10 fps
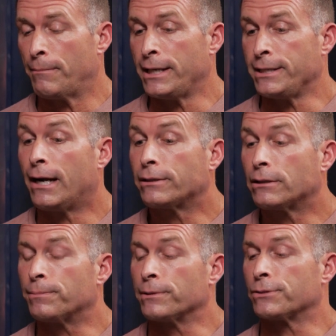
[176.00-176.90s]
my
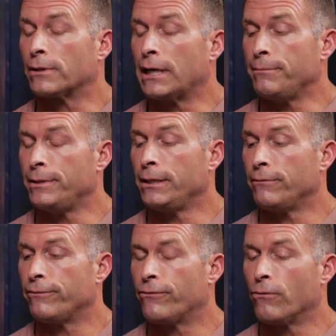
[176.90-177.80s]
doctor prescribed it
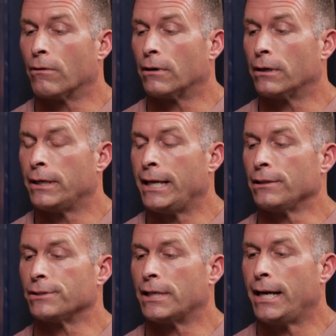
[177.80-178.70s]
for
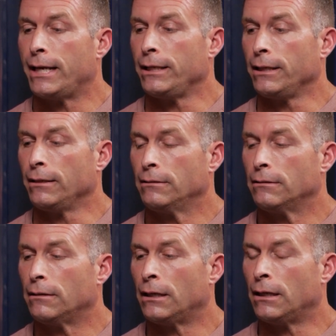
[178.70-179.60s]
anxiety.
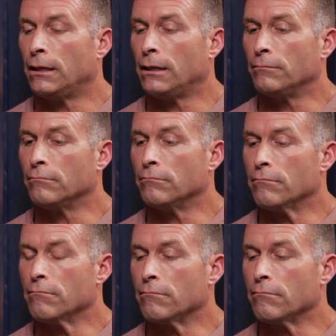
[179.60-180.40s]
Um,